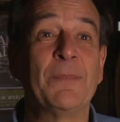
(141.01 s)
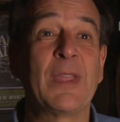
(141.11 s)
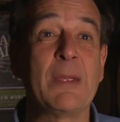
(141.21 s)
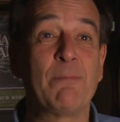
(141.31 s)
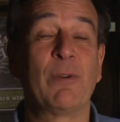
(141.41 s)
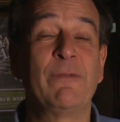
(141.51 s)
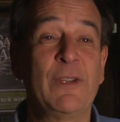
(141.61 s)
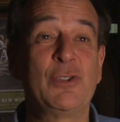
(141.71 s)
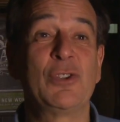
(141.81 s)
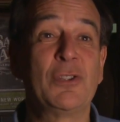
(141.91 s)
They
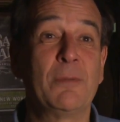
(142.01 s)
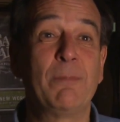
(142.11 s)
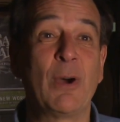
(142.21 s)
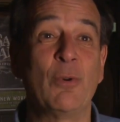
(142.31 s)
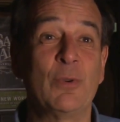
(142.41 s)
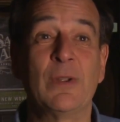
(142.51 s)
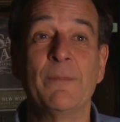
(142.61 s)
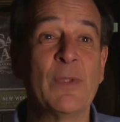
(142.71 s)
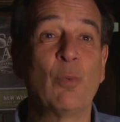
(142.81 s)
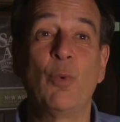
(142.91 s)
provisioned the boat
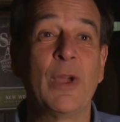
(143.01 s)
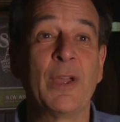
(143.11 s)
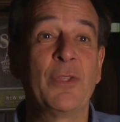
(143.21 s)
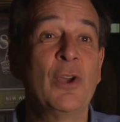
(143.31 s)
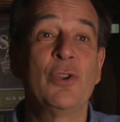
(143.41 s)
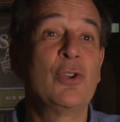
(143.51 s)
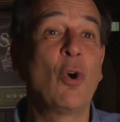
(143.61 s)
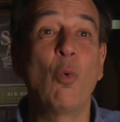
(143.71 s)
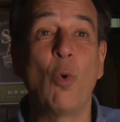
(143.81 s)
with no